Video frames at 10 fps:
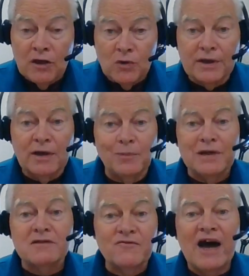You get a
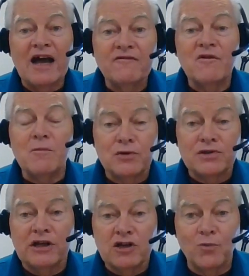plus 5
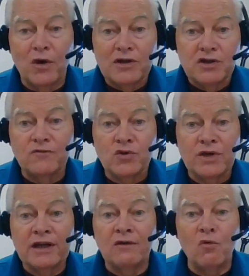percentage points if you
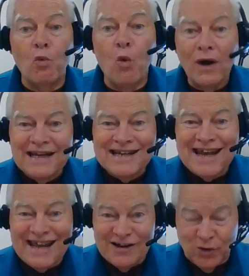get it 1
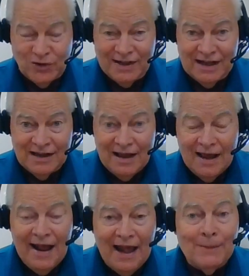day early.
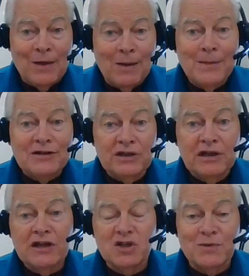And I'm not
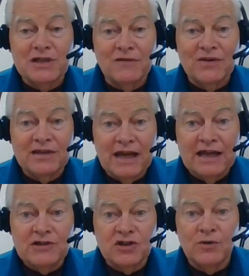mentioning any specific
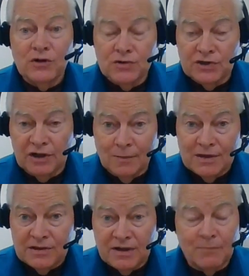dates. They're in your
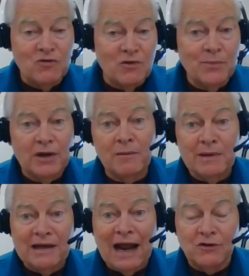syllabus. I'm repeating them
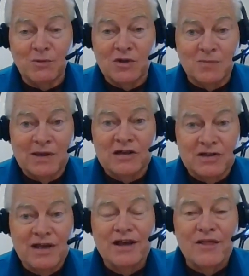in announcements
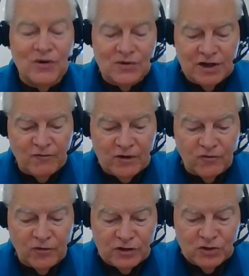because they're different
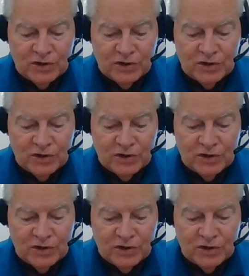for the 2